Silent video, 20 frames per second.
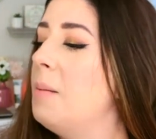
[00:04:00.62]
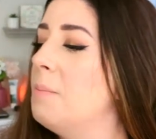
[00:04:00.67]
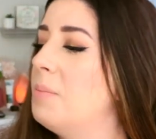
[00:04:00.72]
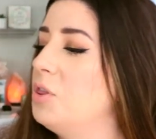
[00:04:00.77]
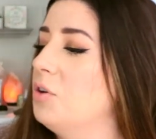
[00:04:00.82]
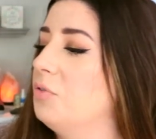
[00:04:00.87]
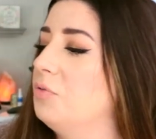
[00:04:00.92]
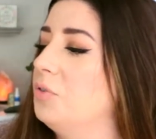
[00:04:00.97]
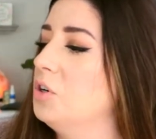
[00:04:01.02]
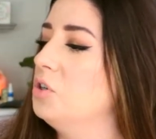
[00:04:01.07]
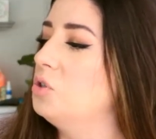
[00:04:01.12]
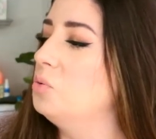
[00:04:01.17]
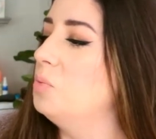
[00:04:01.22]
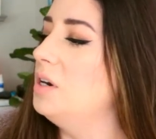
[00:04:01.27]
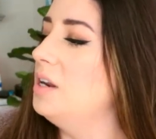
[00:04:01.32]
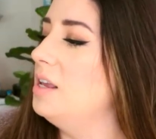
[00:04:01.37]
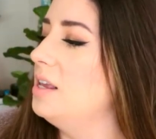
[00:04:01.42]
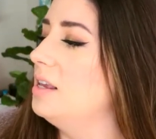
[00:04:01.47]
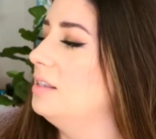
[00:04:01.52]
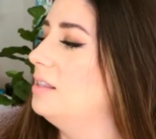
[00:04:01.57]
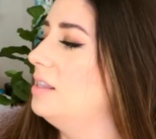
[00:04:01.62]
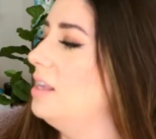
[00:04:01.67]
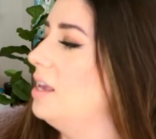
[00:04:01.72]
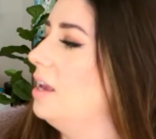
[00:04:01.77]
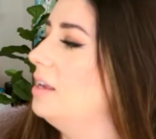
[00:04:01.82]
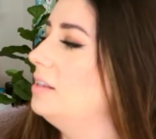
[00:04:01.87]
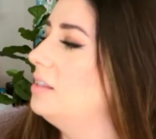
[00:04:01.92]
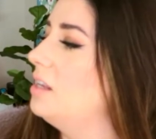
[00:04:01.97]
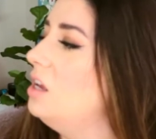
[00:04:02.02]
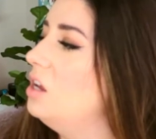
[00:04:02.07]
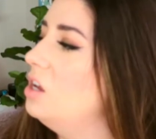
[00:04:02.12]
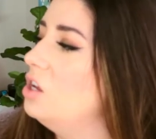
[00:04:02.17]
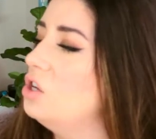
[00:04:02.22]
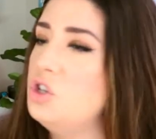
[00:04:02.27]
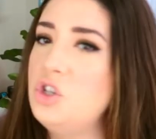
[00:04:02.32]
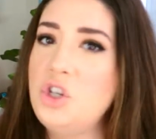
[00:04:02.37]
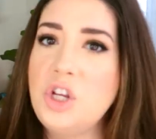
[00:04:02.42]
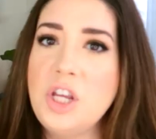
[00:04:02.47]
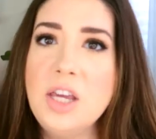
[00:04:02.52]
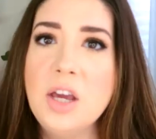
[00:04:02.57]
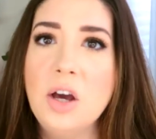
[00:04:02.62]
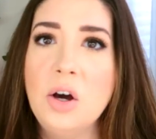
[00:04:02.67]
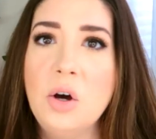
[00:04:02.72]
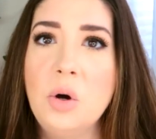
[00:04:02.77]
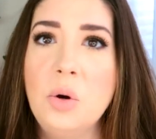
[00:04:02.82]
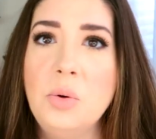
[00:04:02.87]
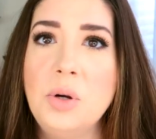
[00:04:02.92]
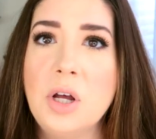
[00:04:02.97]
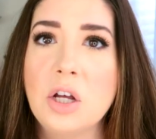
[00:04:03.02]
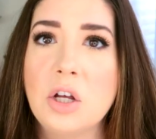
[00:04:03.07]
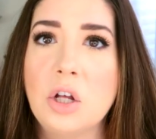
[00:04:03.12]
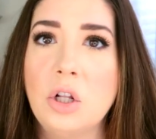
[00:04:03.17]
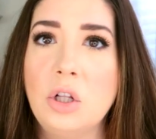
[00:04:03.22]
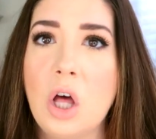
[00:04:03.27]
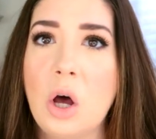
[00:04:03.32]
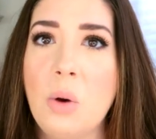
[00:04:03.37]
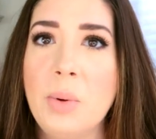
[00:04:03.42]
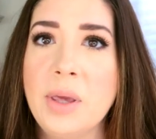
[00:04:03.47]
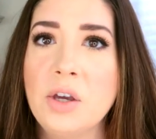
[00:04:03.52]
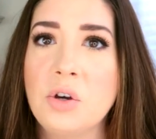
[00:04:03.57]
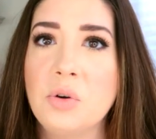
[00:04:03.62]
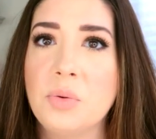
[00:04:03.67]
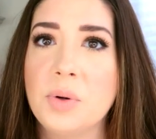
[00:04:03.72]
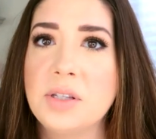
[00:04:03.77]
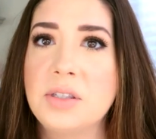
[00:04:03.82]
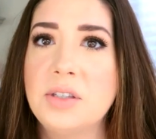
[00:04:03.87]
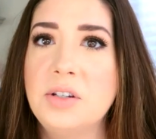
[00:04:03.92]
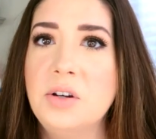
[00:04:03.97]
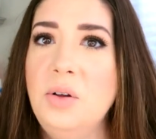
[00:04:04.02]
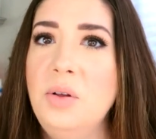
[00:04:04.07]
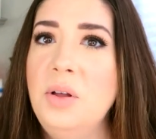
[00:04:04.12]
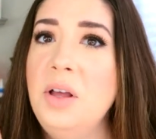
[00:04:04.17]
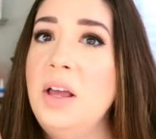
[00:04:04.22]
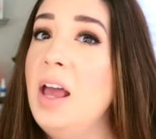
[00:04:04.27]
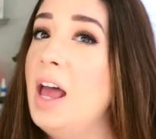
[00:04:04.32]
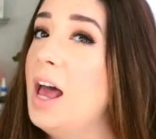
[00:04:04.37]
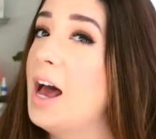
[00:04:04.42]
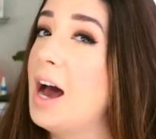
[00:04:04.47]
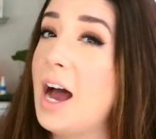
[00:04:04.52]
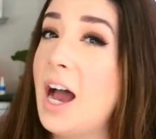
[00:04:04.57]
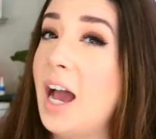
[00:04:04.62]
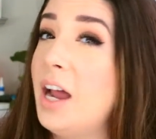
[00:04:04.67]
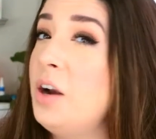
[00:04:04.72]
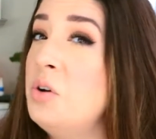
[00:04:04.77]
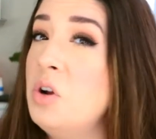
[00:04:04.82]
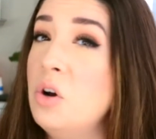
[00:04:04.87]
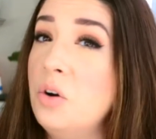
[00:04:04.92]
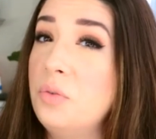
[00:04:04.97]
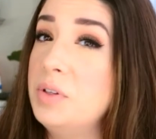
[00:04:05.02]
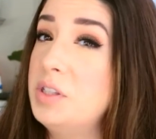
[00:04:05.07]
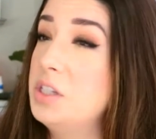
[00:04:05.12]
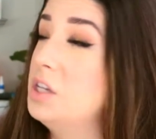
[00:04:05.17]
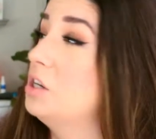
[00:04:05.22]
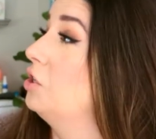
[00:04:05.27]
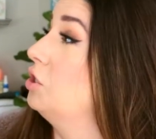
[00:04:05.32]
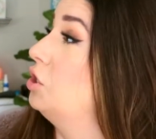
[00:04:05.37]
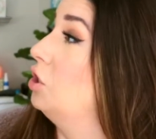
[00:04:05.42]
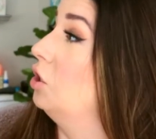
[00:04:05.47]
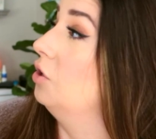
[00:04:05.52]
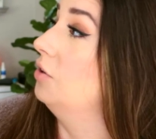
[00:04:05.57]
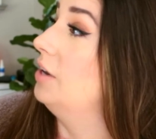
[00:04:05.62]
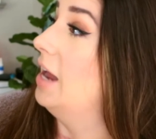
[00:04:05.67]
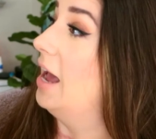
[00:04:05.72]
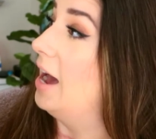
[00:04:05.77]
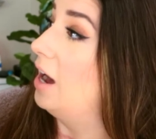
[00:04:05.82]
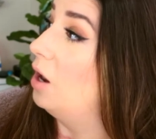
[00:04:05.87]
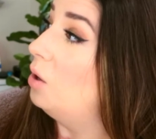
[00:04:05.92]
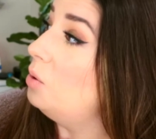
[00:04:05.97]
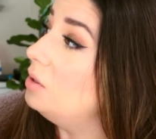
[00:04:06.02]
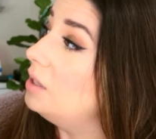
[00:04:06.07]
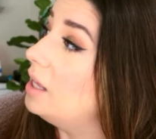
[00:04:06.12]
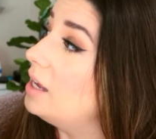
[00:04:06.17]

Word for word: but the first one is this geode glowing crystal. I don't know if it's gonna turn out